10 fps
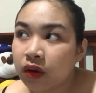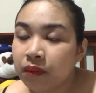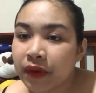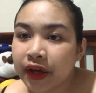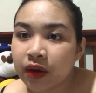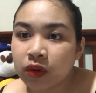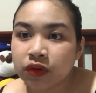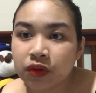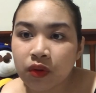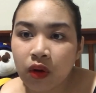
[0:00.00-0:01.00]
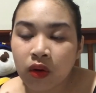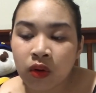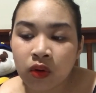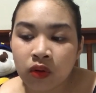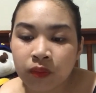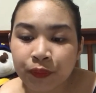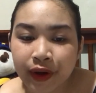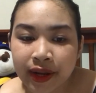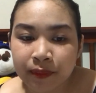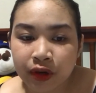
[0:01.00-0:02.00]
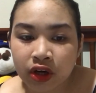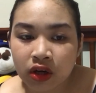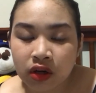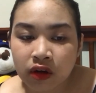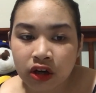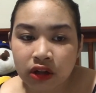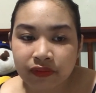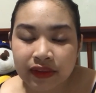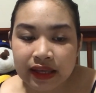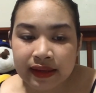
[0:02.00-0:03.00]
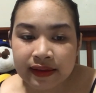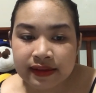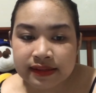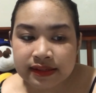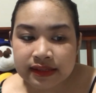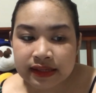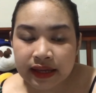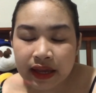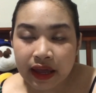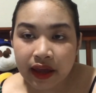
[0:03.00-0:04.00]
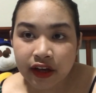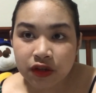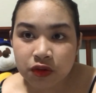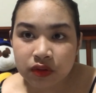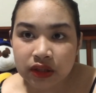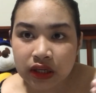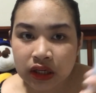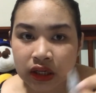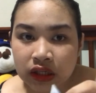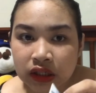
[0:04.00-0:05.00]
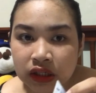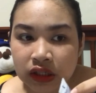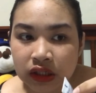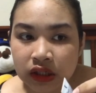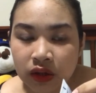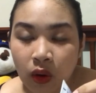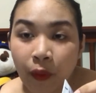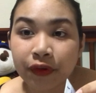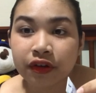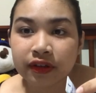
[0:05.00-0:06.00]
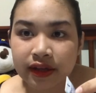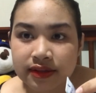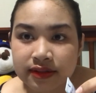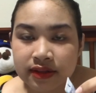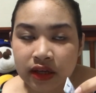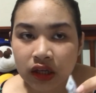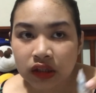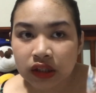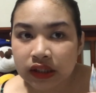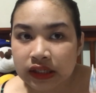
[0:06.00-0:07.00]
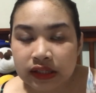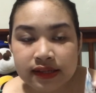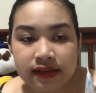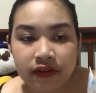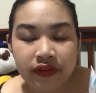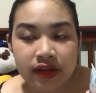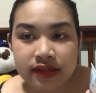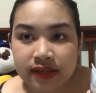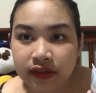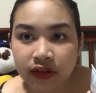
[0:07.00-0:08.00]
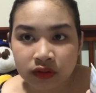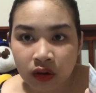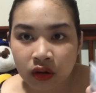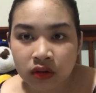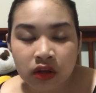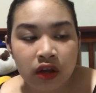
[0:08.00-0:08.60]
my O2O primer is actually odorless. Like, it doesn't have any scent at all.